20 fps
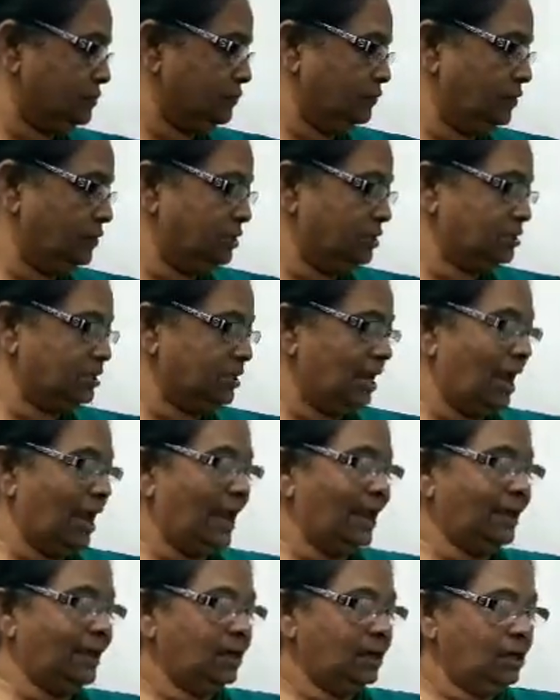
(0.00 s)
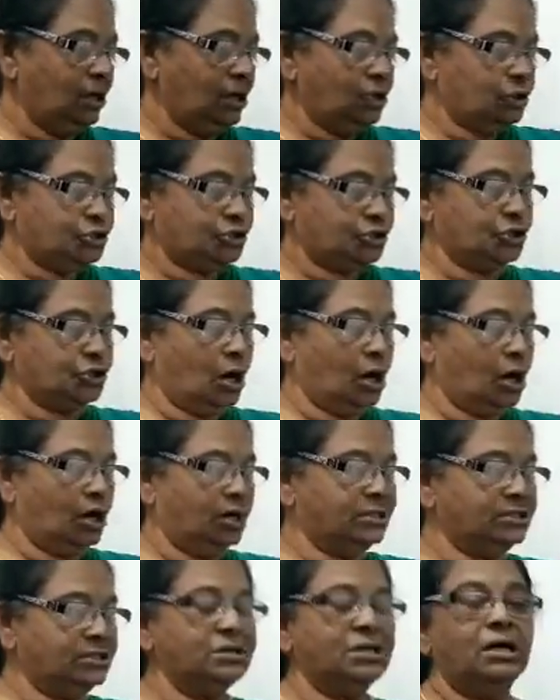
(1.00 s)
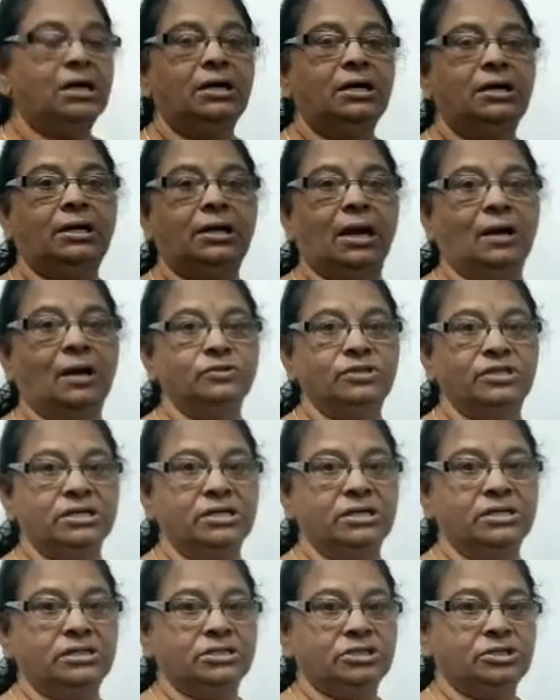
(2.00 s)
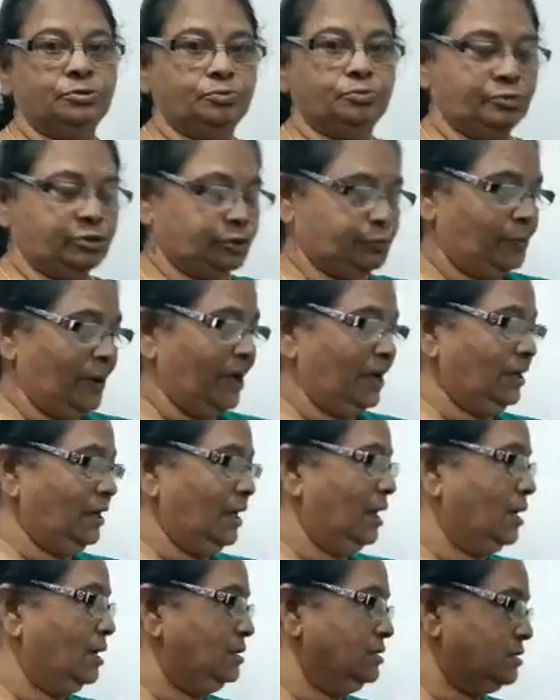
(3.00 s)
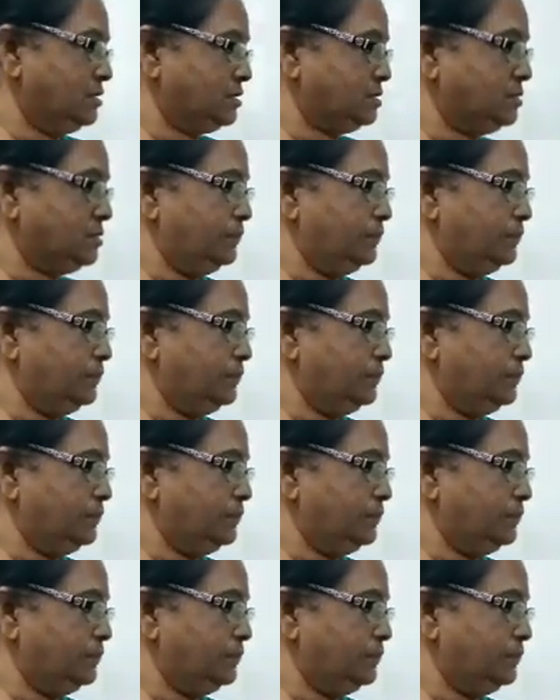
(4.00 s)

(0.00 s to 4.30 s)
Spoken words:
Words like shorts, trousers, spectacles.